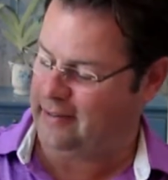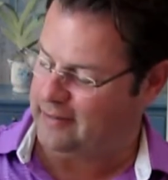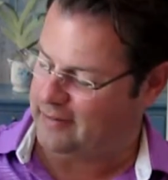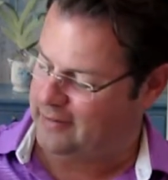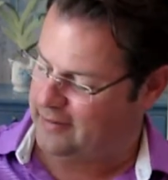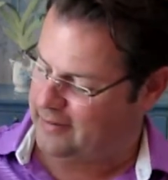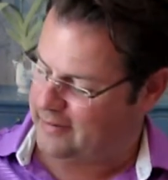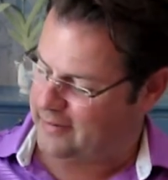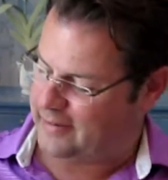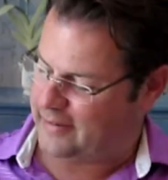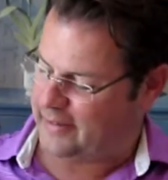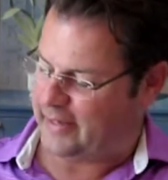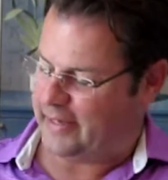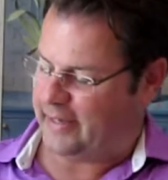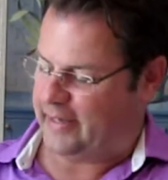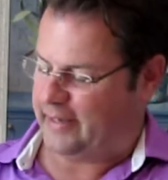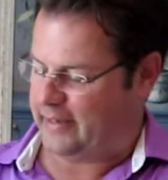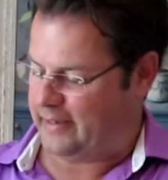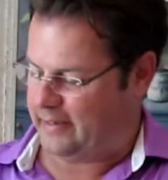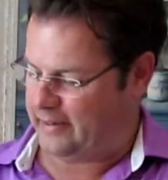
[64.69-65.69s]
Okay.
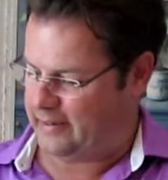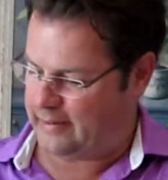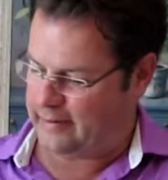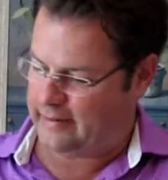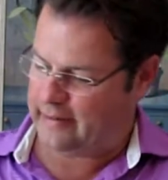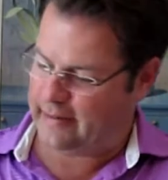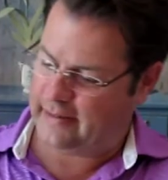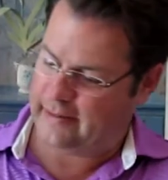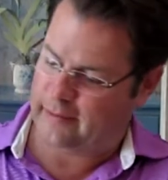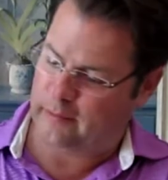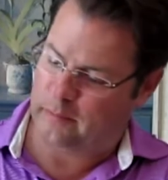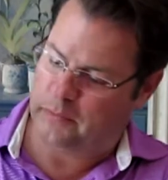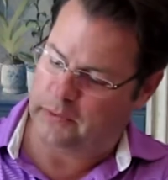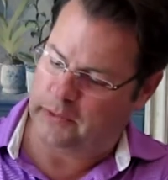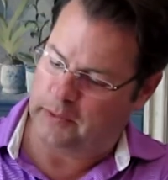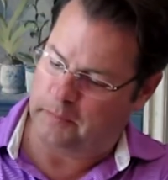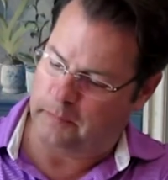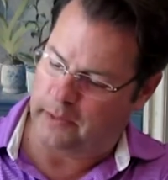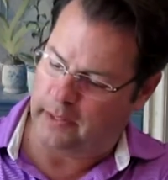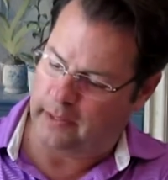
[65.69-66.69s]
I'll put
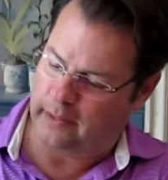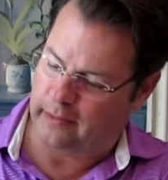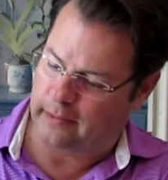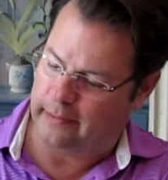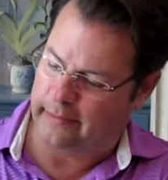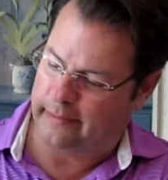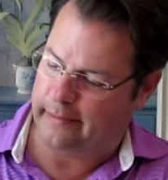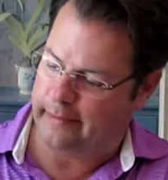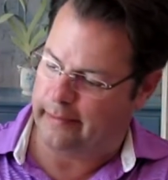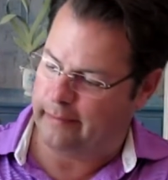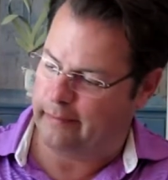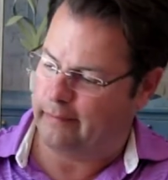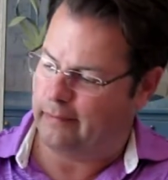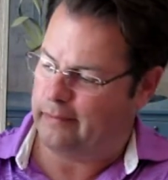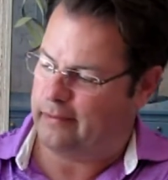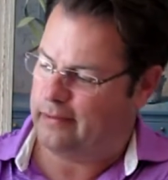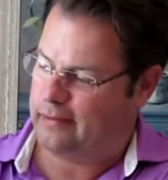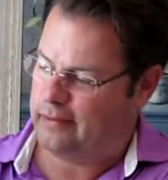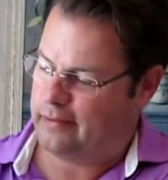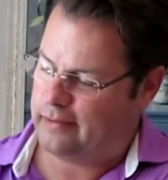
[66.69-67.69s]
the bottle here.
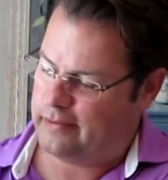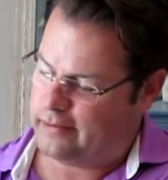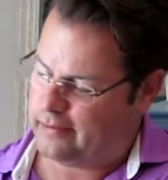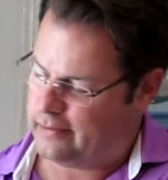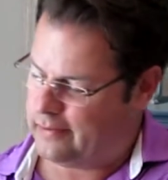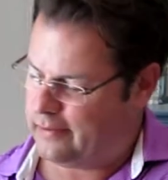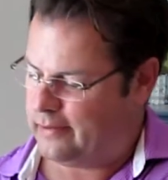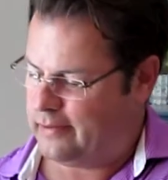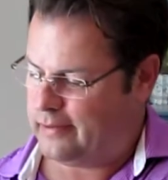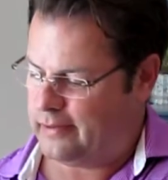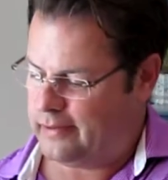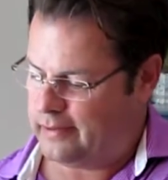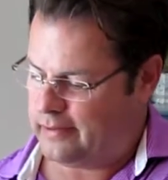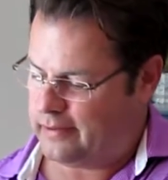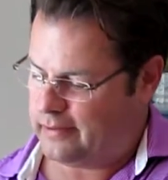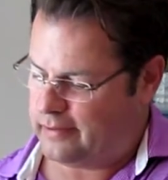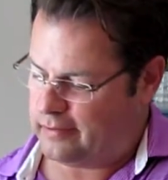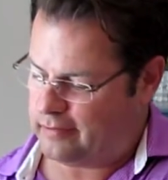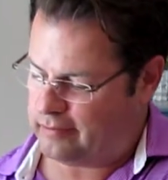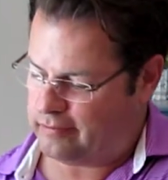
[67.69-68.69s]
We'll
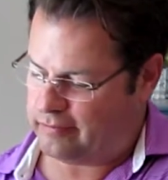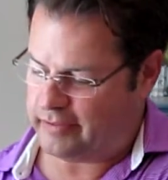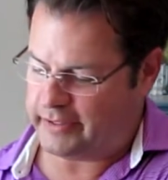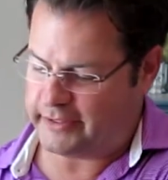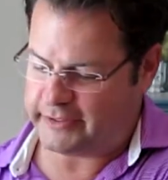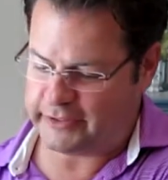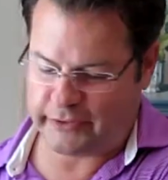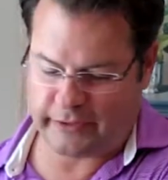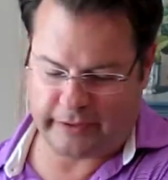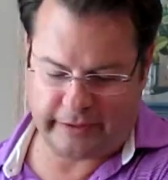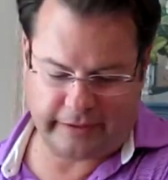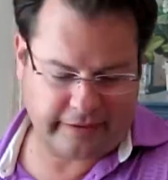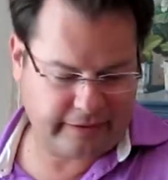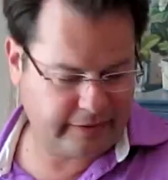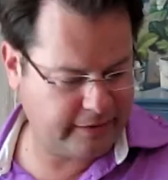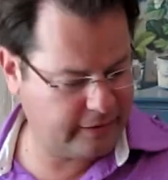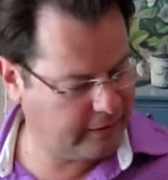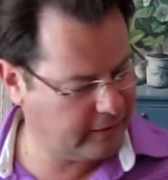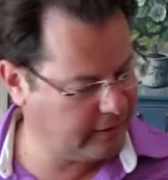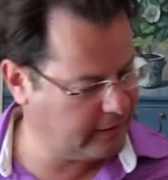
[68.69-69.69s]
feature it.
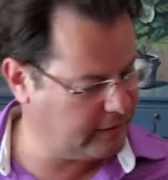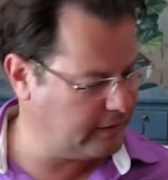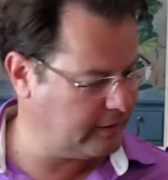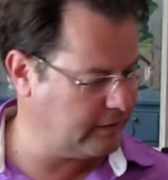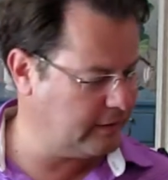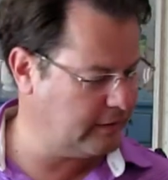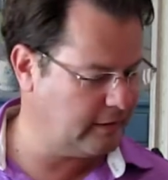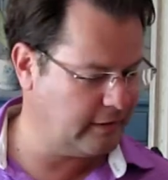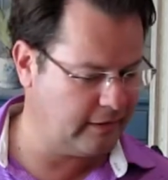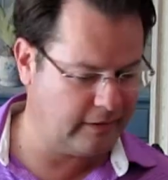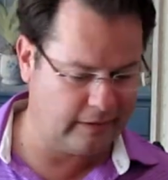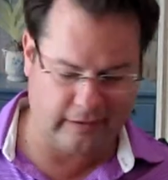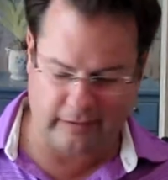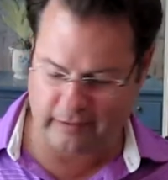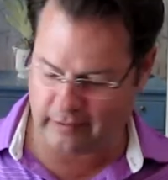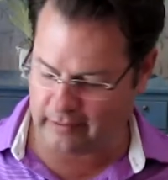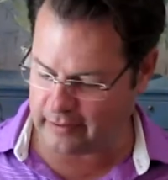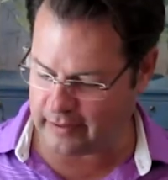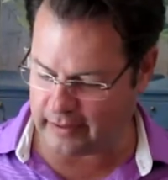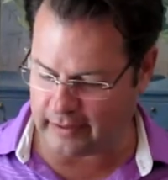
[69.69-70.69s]

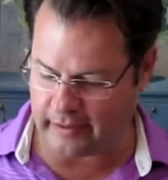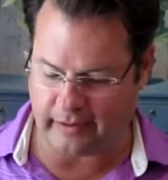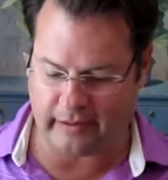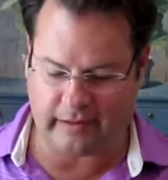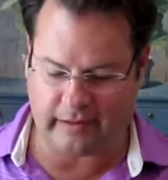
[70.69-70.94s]
Okay.